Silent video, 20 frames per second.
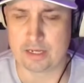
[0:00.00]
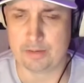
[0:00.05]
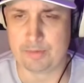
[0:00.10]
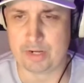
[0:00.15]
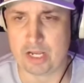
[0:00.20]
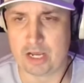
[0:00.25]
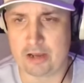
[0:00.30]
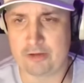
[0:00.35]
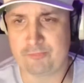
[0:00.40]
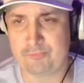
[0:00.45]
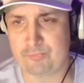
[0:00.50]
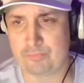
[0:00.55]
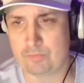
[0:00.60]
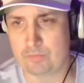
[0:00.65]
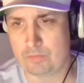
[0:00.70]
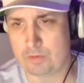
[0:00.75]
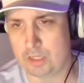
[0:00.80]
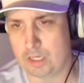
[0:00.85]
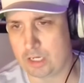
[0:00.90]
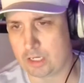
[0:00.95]
Coming off
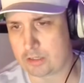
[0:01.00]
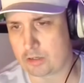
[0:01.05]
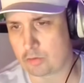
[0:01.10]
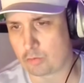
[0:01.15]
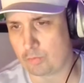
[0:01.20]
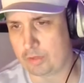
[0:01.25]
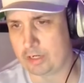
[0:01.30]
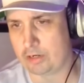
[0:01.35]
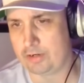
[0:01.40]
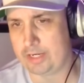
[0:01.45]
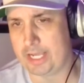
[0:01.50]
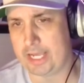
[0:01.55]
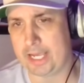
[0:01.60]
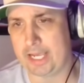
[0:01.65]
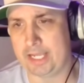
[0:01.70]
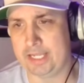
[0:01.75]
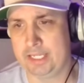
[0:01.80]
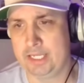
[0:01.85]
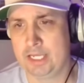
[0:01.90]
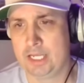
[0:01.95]
a career
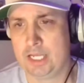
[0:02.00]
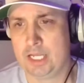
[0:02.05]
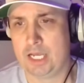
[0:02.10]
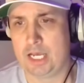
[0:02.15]
day